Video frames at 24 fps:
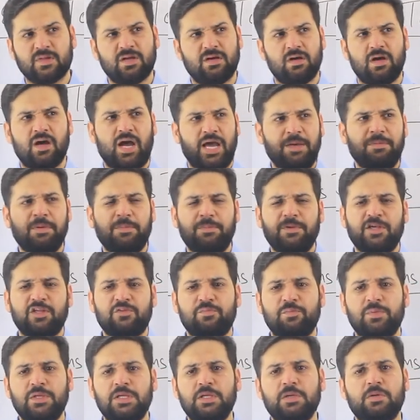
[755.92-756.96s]

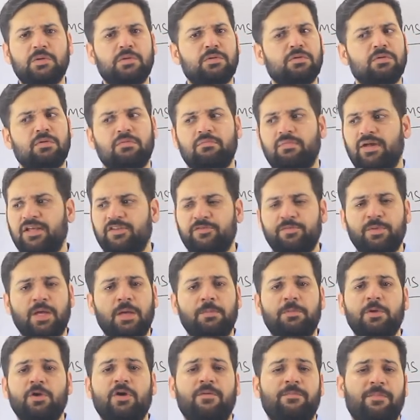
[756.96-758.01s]
IBPS PO,
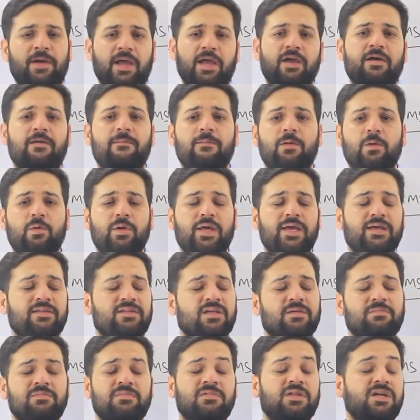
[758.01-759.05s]
SBI PO, Bank of Baroda
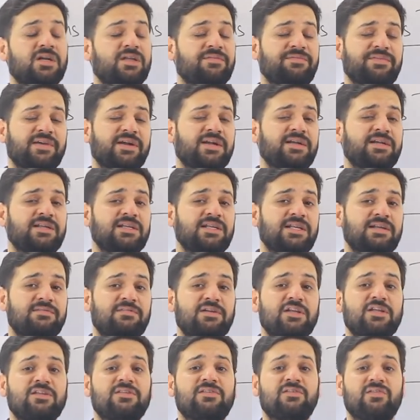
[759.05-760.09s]
exam. The difficulty
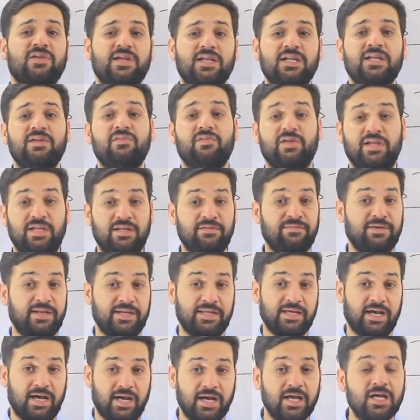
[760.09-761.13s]
level is really
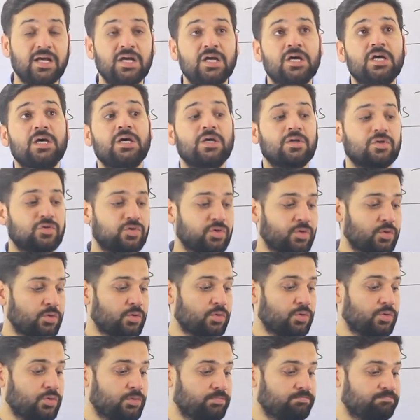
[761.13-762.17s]
very high.
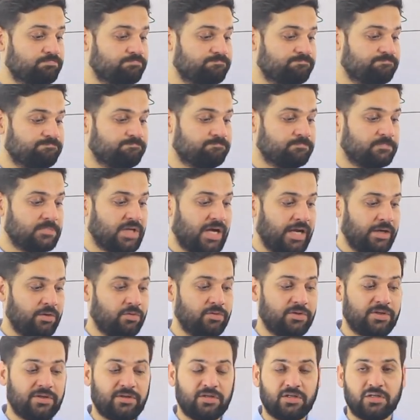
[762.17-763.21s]
So I
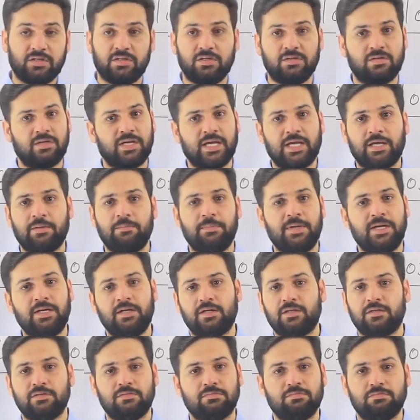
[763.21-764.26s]
don't
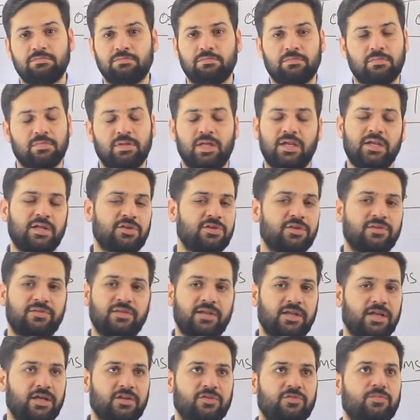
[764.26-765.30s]
recommend the Nishit
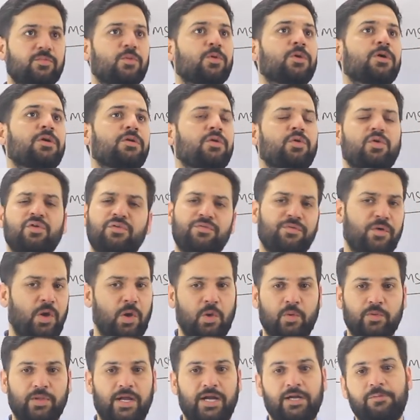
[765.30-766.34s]
Sinha's book. Don't
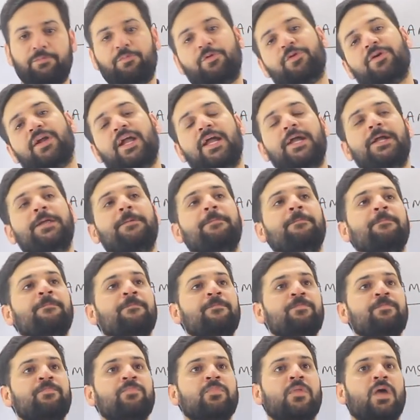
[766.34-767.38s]
follow that book, right?
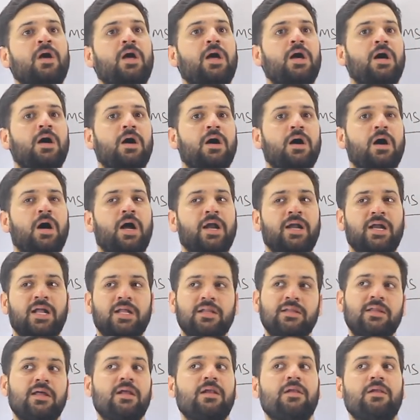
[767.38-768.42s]

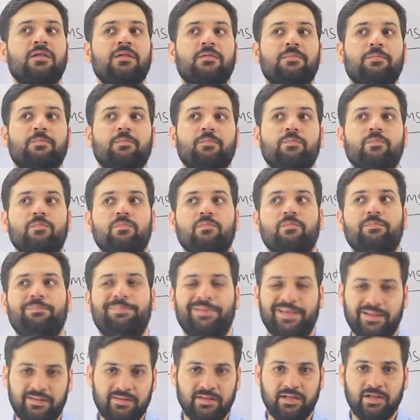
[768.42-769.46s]
Another
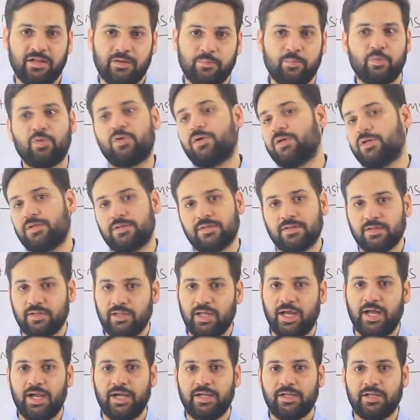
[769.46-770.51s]
bestseller book
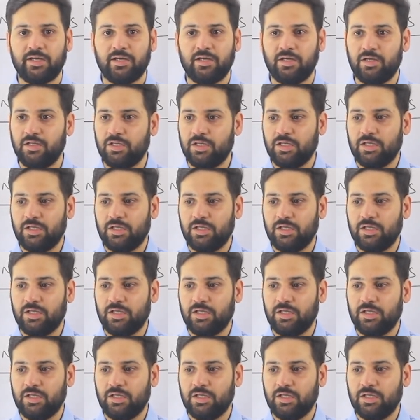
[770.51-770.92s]
that